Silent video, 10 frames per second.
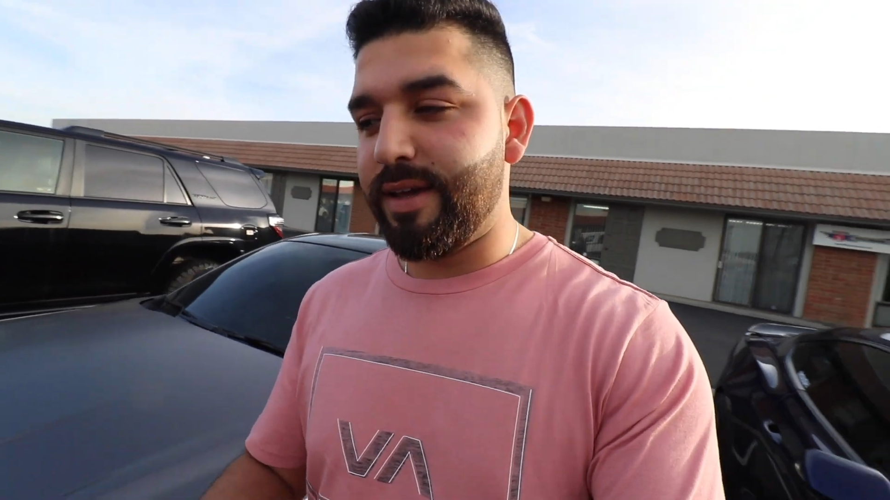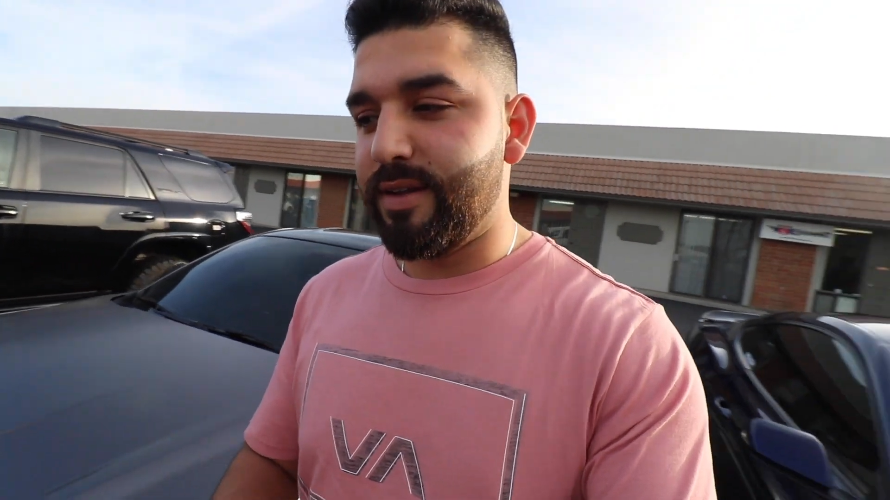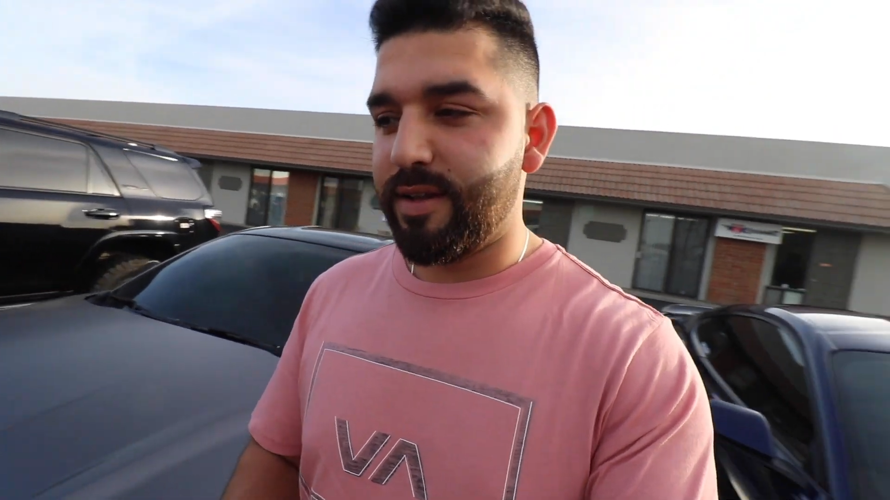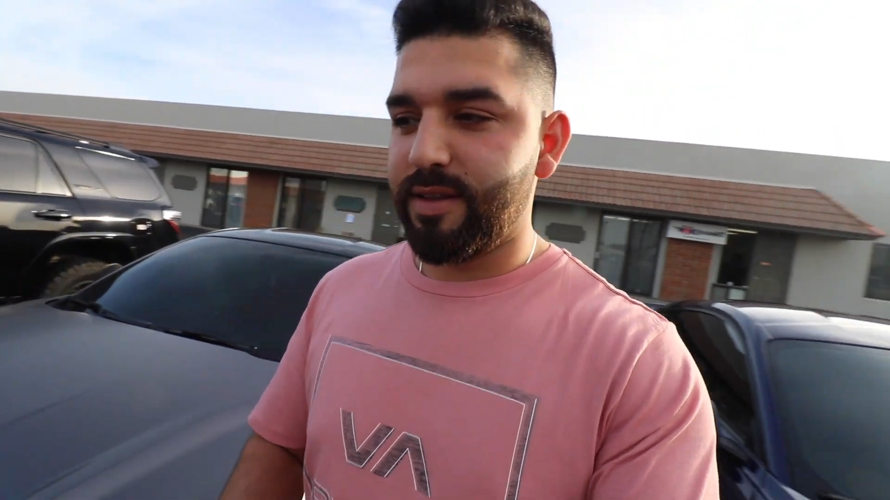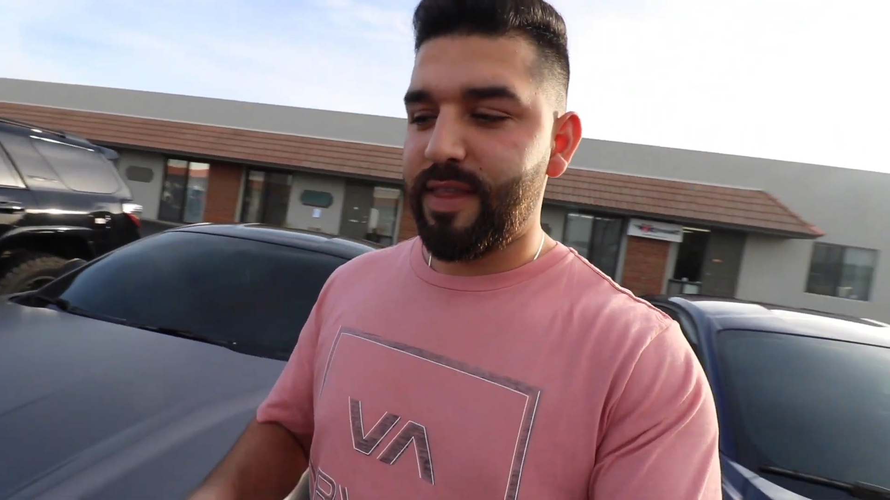
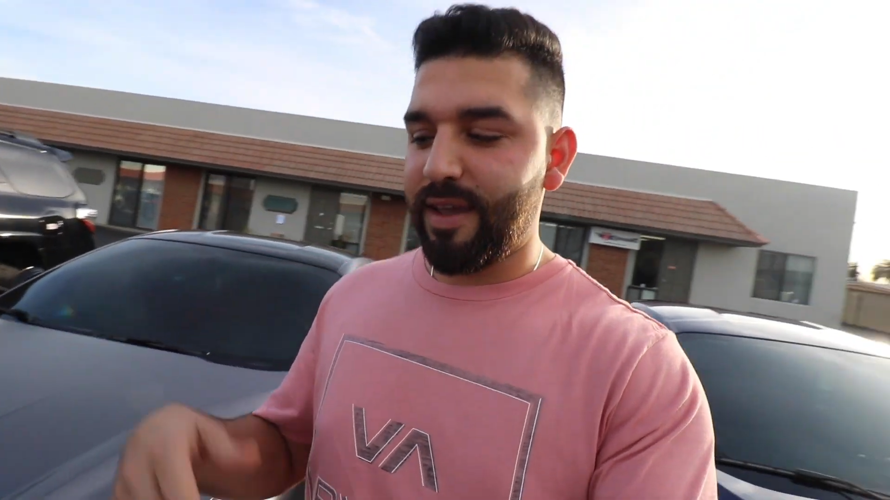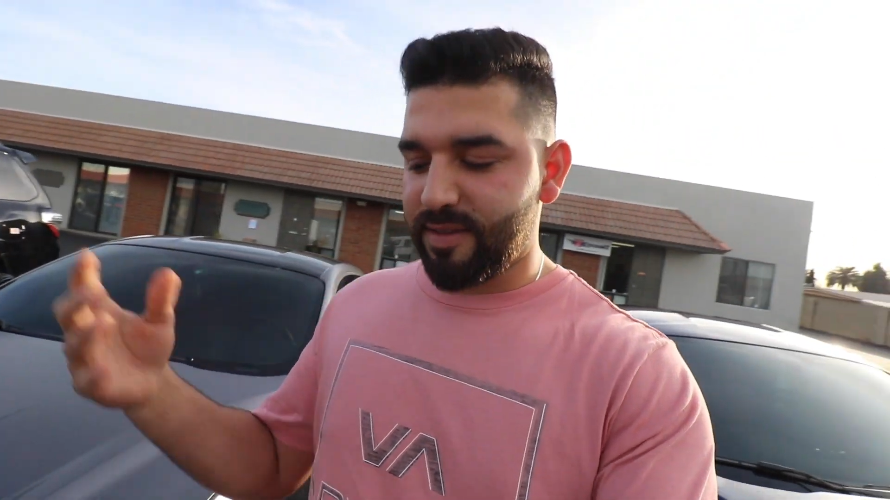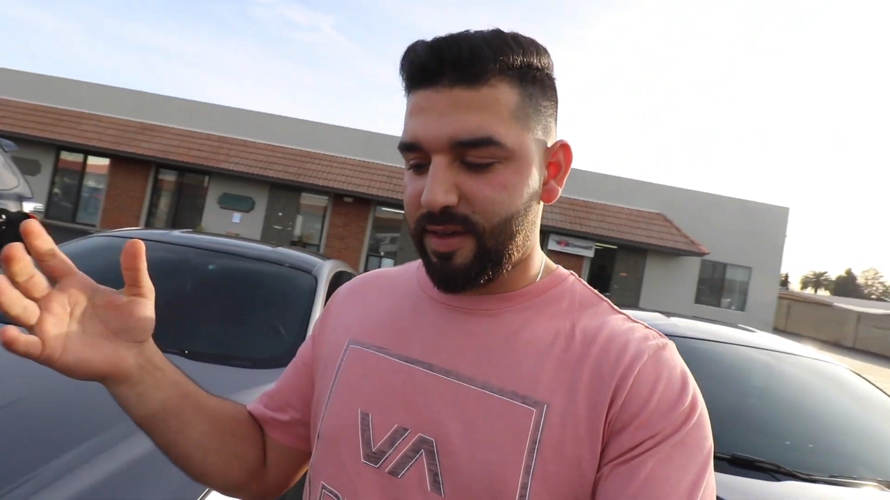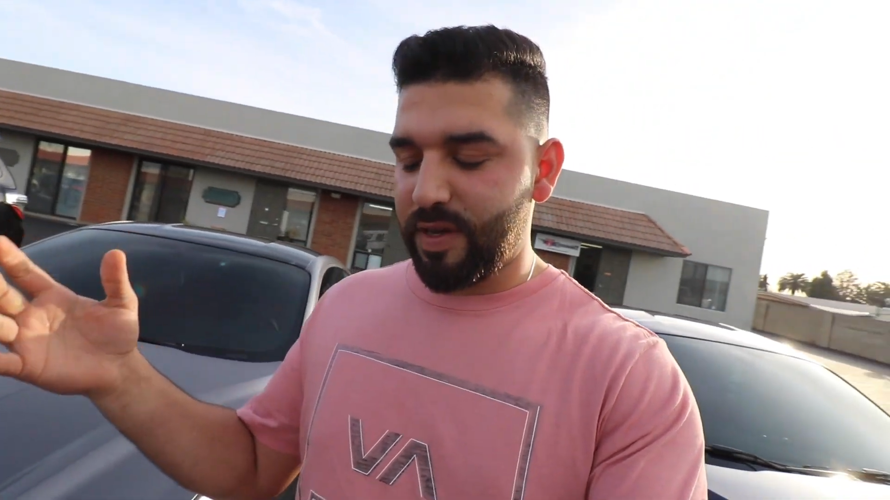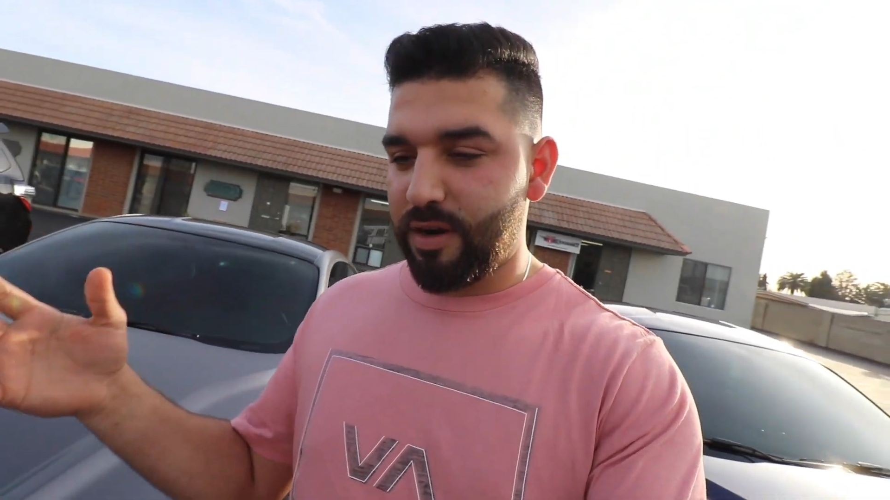and
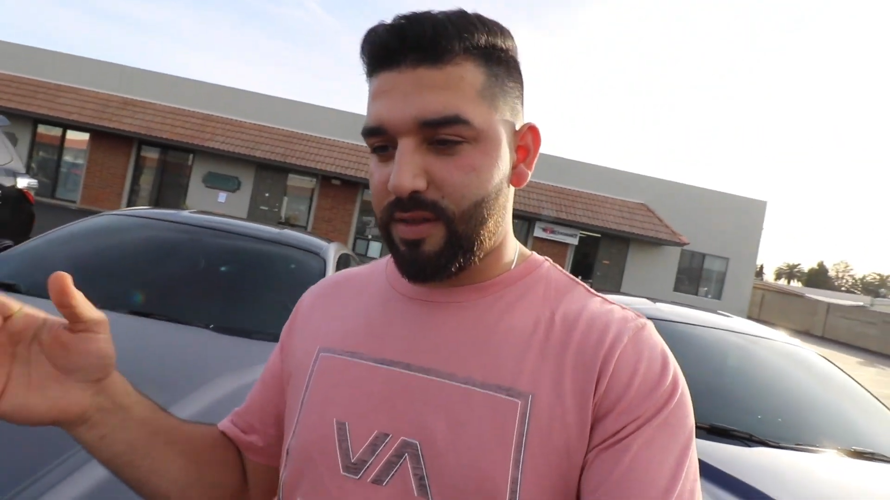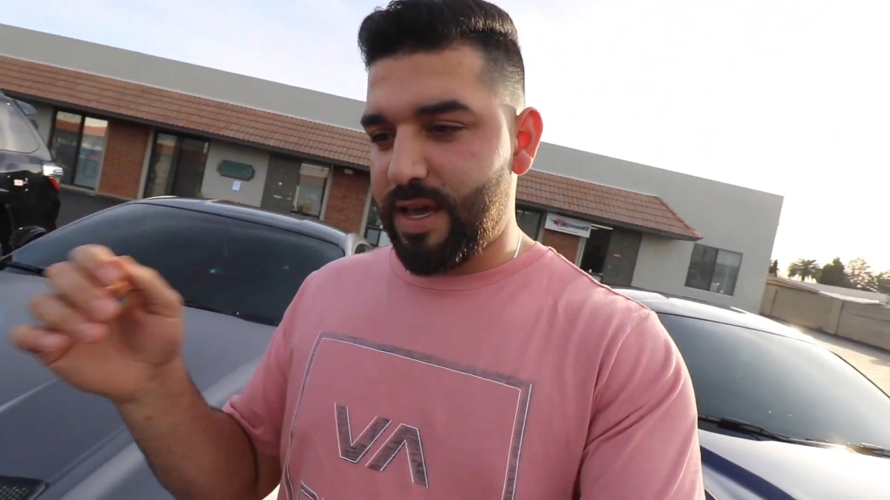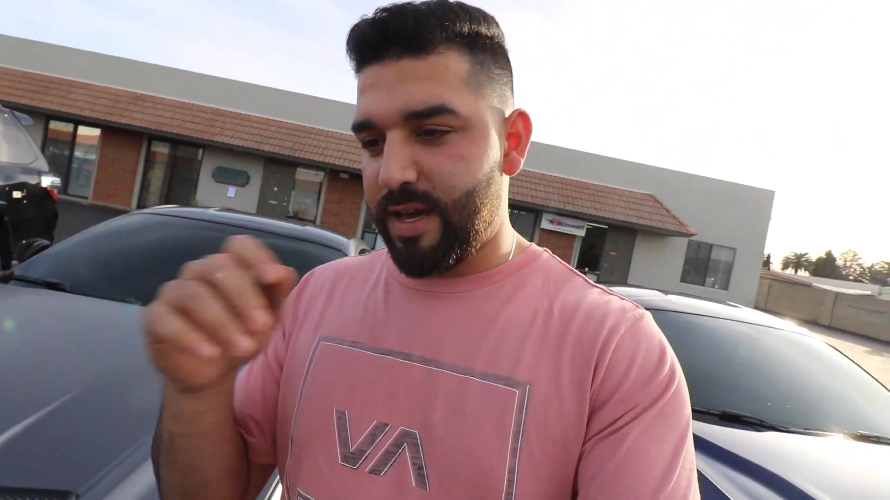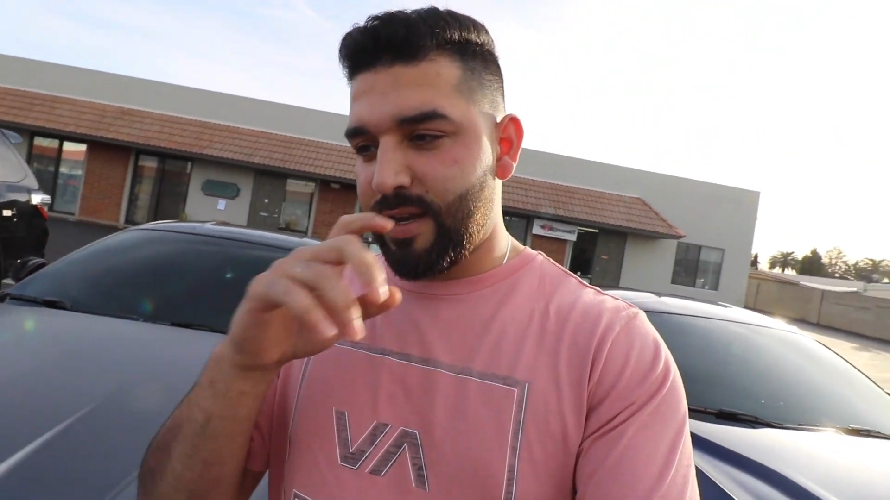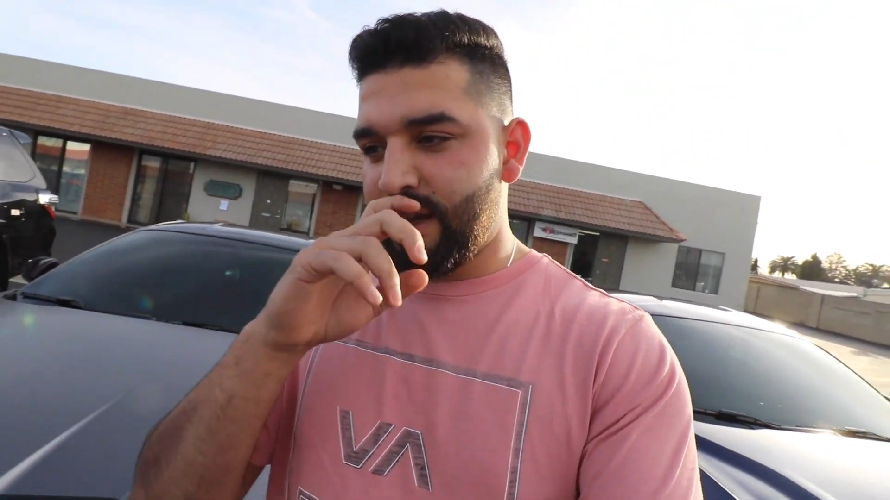Thanksgiving and all
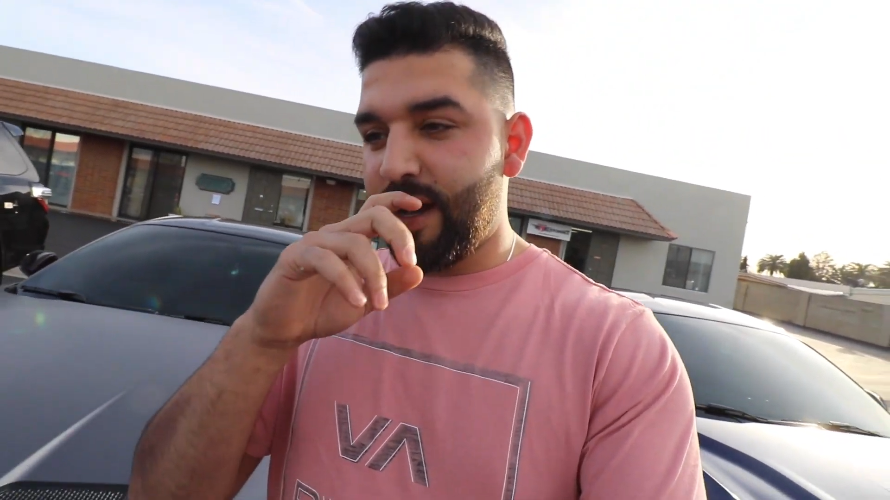that.